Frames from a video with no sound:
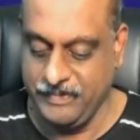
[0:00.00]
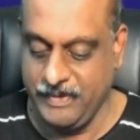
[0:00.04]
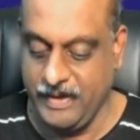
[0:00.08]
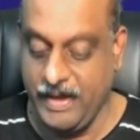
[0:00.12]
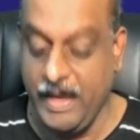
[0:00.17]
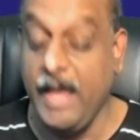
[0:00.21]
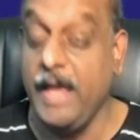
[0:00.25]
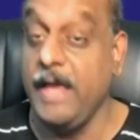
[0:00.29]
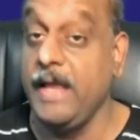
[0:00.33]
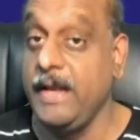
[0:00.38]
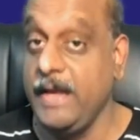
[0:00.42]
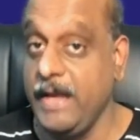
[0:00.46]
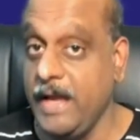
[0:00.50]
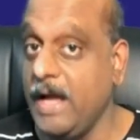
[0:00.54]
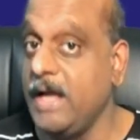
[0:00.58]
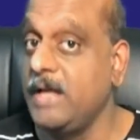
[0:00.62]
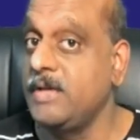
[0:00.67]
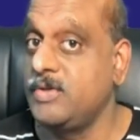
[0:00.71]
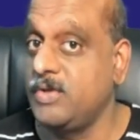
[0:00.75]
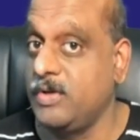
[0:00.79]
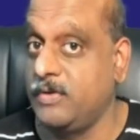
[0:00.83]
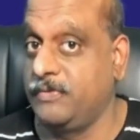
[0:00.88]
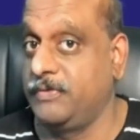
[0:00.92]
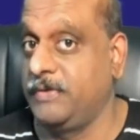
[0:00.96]

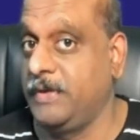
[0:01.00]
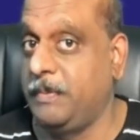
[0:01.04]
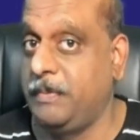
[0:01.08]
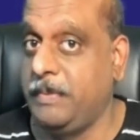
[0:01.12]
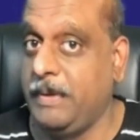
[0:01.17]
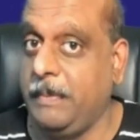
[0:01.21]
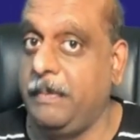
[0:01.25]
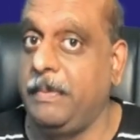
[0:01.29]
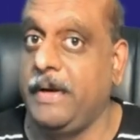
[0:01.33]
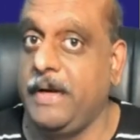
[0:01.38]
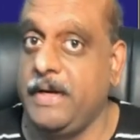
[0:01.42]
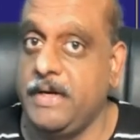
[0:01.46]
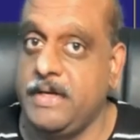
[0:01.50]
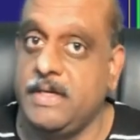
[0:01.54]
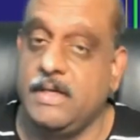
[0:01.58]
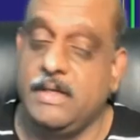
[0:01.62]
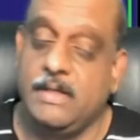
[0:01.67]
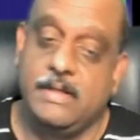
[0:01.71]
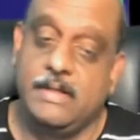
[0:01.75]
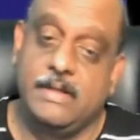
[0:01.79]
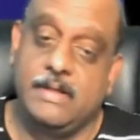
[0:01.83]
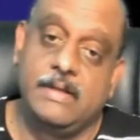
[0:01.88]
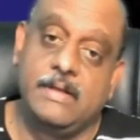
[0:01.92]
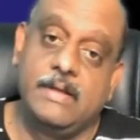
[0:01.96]
areas of the
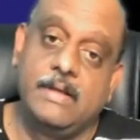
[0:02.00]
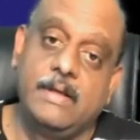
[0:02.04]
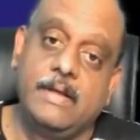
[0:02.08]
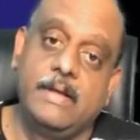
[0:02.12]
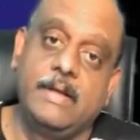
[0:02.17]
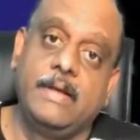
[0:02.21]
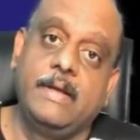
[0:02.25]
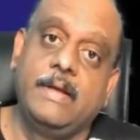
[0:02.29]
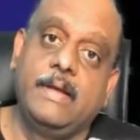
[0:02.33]
preparation.